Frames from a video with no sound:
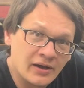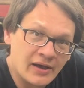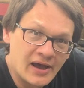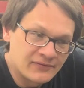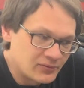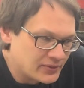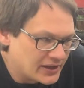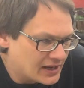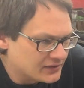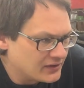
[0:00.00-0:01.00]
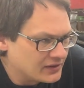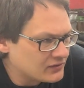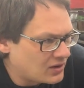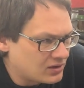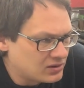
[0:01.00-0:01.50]
After we got things
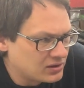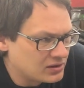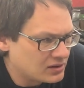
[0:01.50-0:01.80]
all